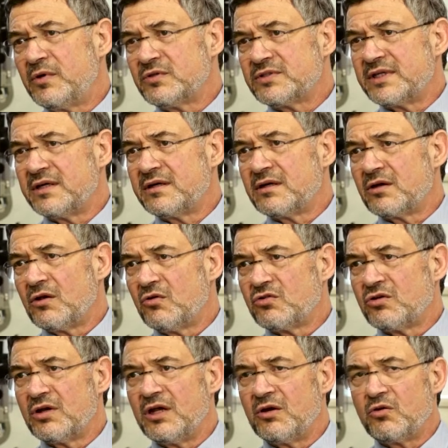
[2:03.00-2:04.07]
post-angle
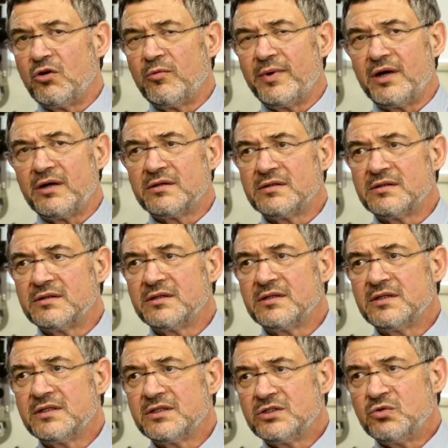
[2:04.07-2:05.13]
closure glaucoma,
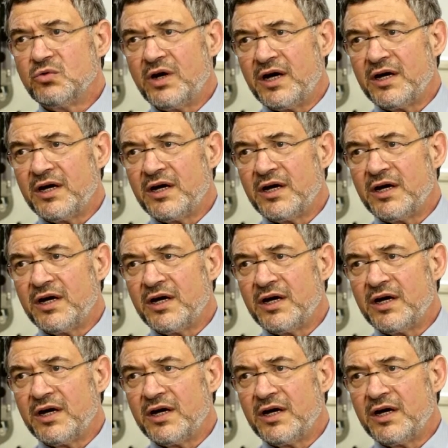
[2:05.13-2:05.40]
two